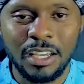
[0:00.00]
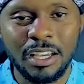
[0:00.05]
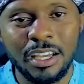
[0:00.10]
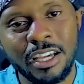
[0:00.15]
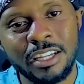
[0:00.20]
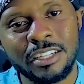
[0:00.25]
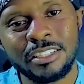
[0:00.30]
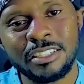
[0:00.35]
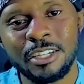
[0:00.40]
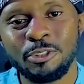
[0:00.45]
I
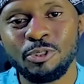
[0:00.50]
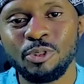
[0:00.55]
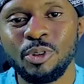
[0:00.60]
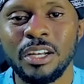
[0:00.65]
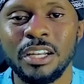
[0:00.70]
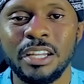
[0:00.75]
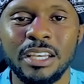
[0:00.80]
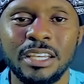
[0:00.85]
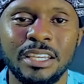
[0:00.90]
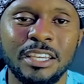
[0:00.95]
tried to
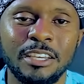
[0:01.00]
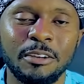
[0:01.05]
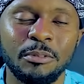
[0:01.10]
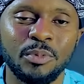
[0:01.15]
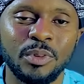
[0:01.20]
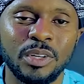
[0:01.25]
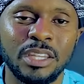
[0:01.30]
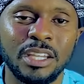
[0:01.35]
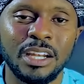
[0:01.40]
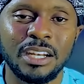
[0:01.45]
link him
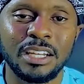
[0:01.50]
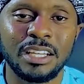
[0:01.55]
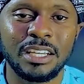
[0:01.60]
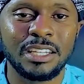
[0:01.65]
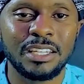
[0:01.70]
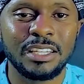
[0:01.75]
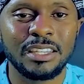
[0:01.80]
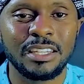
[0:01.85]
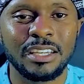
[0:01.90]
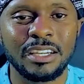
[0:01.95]
with a
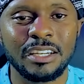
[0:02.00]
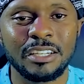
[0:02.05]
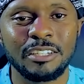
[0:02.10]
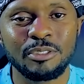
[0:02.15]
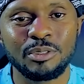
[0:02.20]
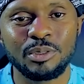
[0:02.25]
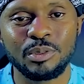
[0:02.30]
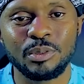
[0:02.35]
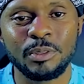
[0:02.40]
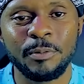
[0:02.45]
lady there
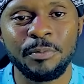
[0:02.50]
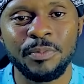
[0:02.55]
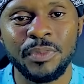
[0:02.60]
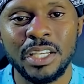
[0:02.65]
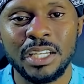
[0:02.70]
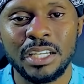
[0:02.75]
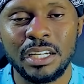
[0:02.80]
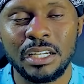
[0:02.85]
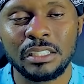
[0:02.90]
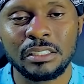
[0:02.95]
to
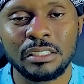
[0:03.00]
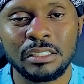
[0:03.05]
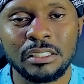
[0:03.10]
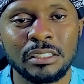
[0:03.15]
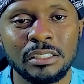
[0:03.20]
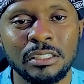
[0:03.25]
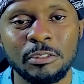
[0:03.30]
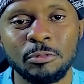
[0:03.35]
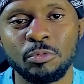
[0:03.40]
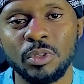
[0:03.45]

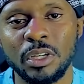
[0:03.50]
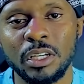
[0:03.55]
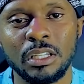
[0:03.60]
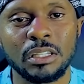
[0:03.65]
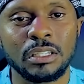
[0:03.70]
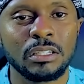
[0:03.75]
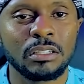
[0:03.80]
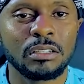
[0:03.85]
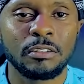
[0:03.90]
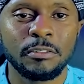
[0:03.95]
assist him
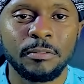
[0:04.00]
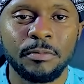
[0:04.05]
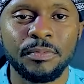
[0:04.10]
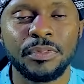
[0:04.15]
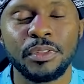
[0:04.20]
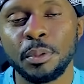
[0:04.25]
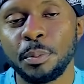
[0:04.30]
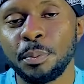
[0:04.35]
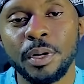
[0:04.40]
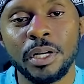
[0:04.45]
with
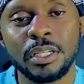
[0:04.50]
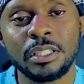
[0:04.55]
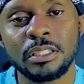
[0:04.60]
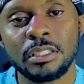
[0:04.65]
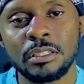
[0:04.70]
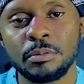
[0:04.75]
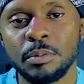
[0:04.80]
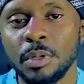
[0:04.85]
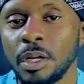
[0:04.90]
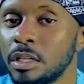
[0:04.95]
the purchase, but